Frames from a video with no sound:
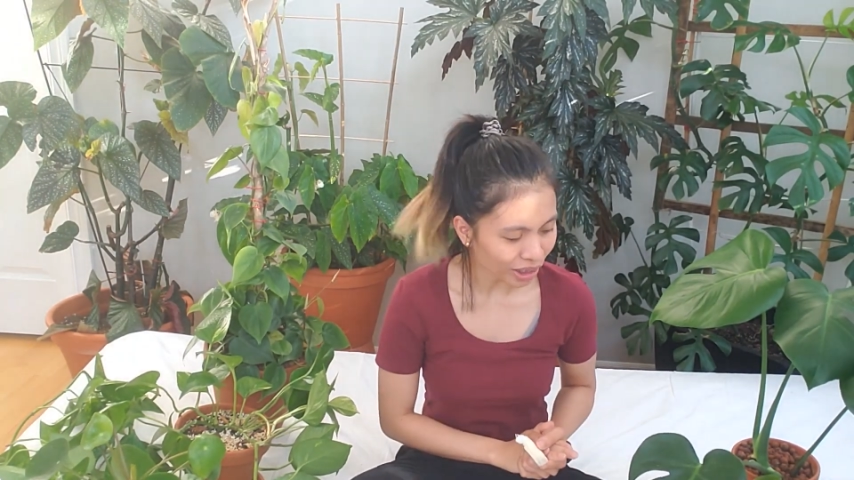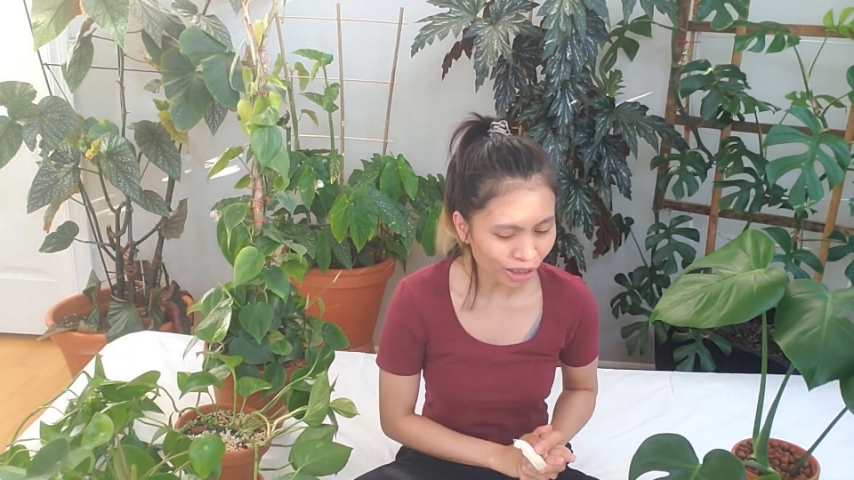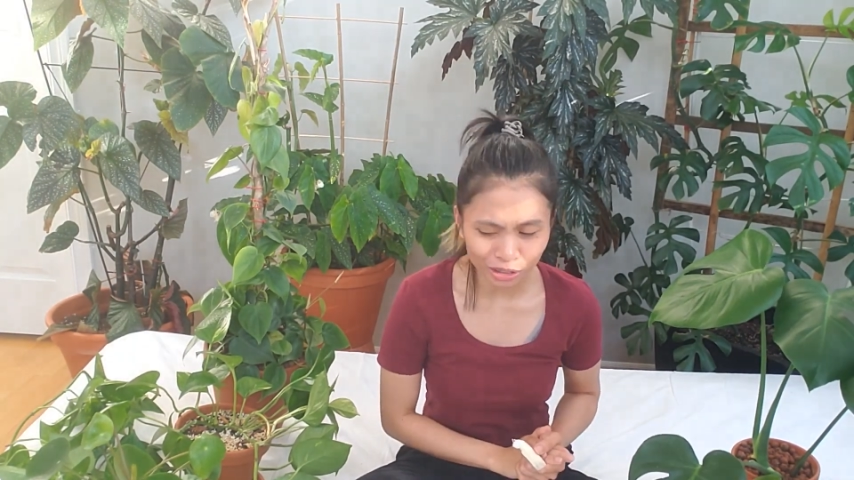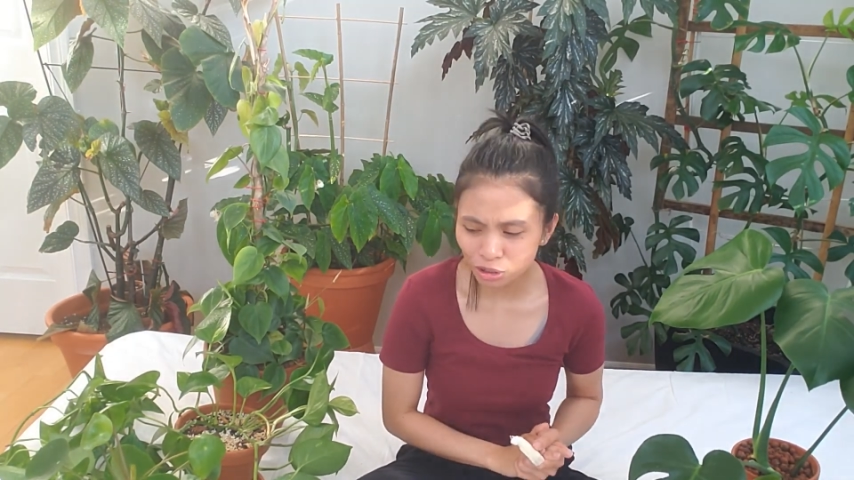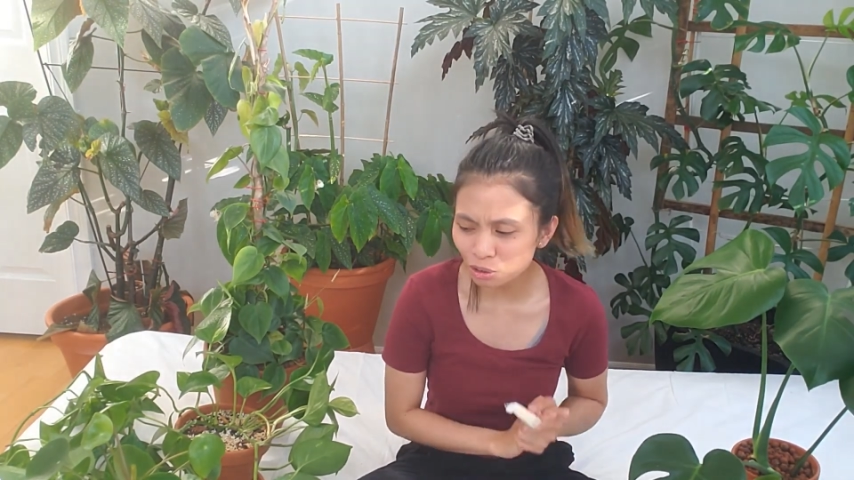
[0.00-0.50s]

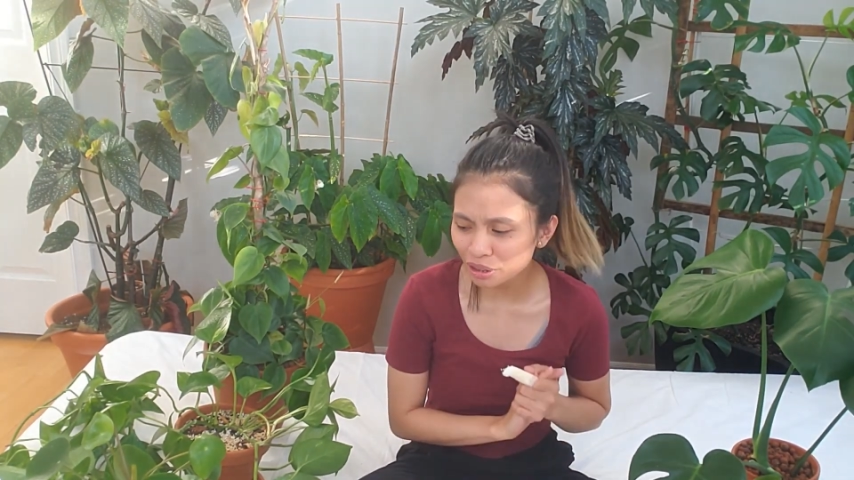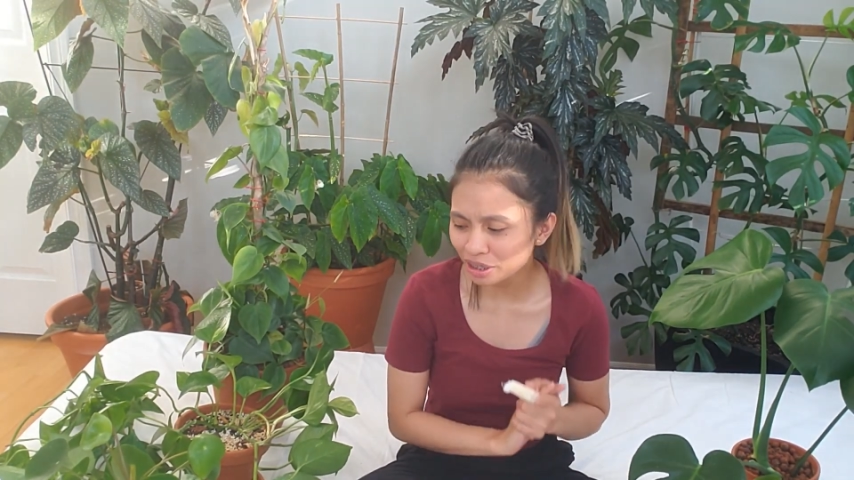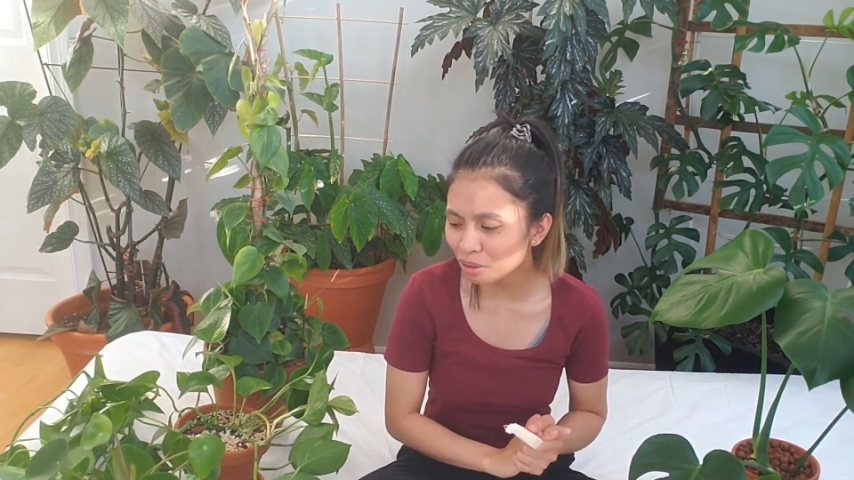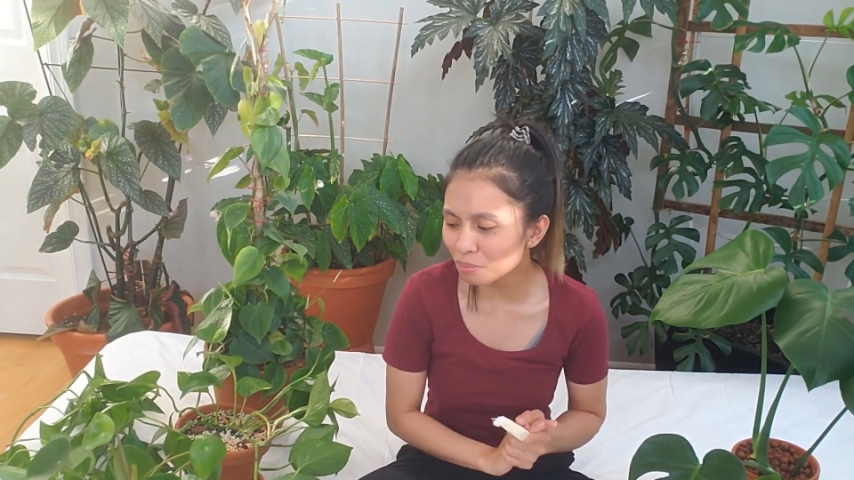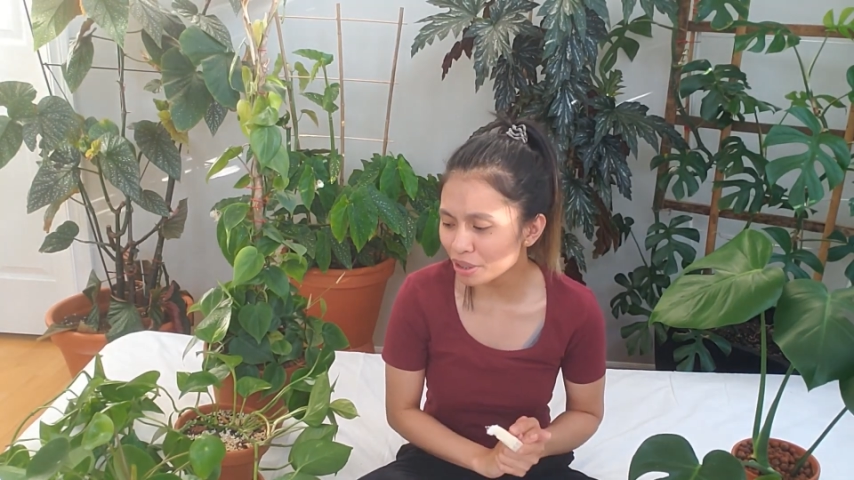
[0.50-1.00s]
So in
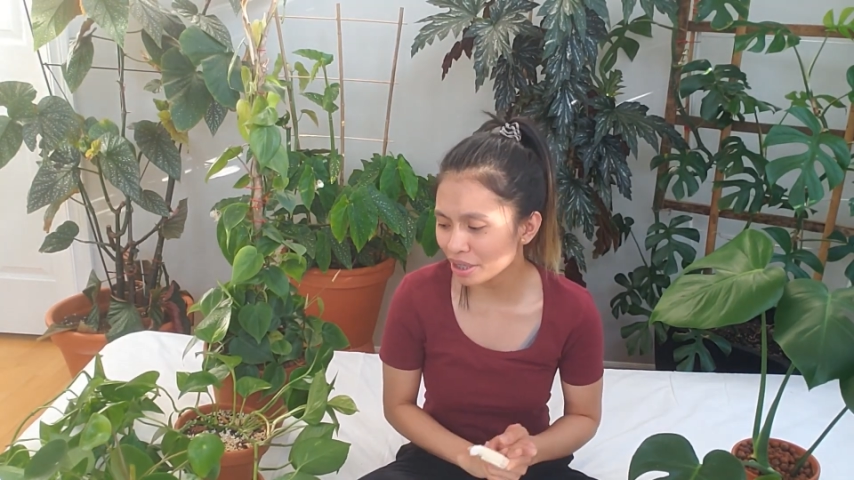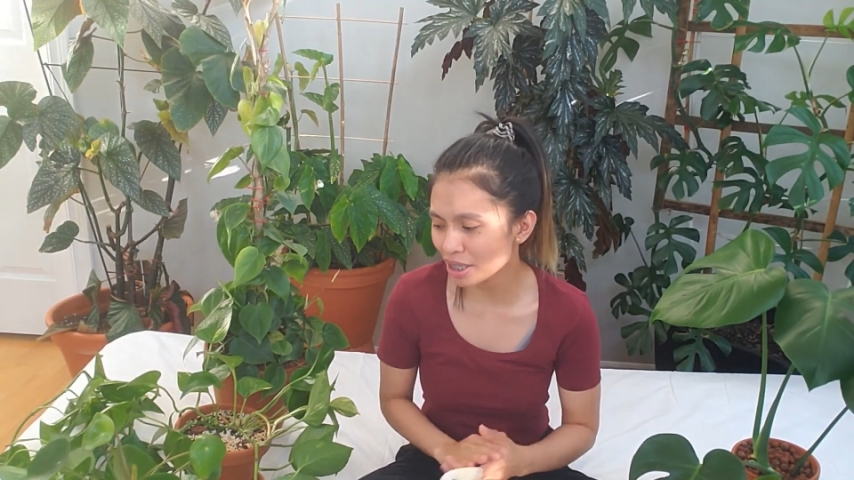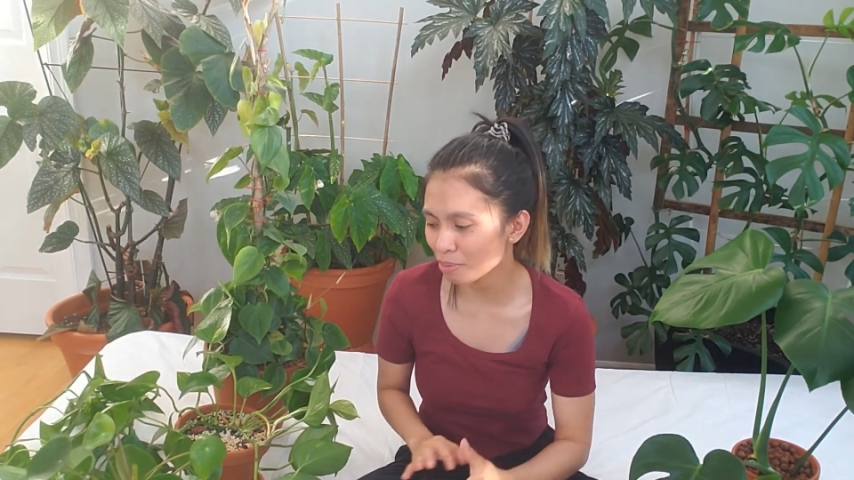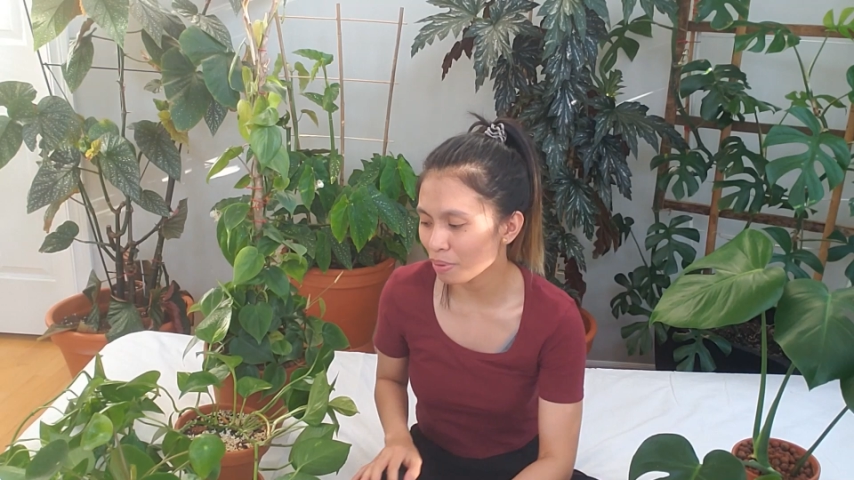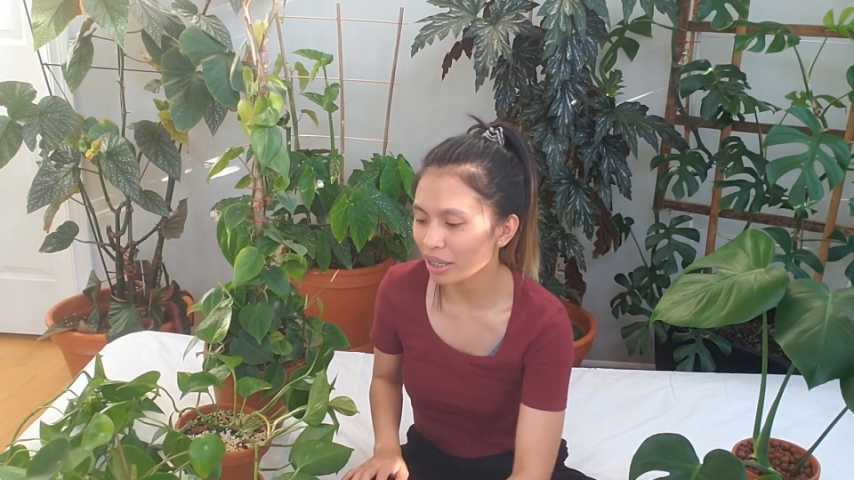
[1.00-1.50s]
number 3
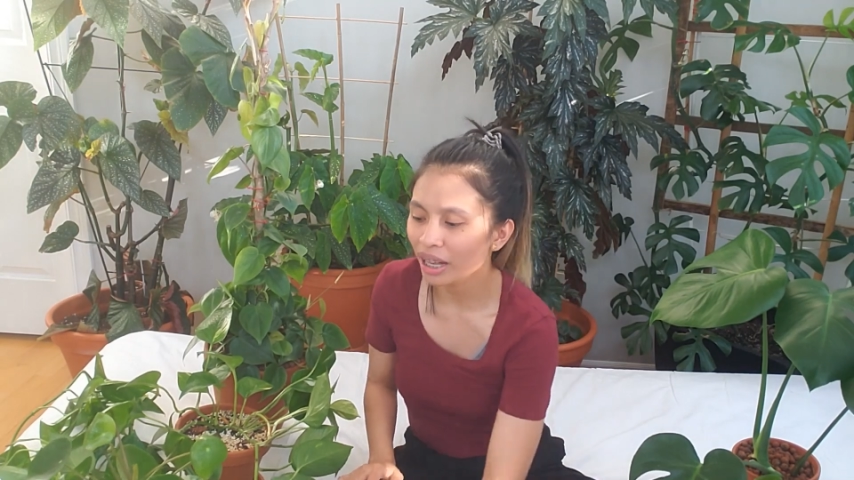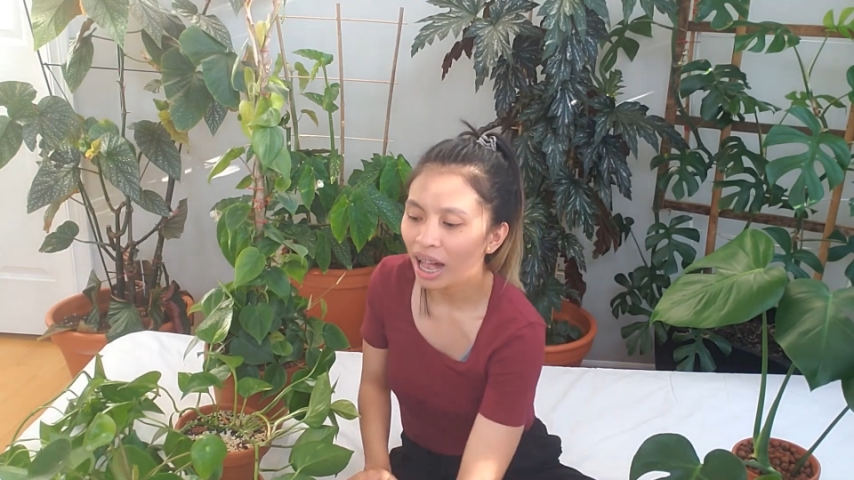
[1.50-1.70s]
spot,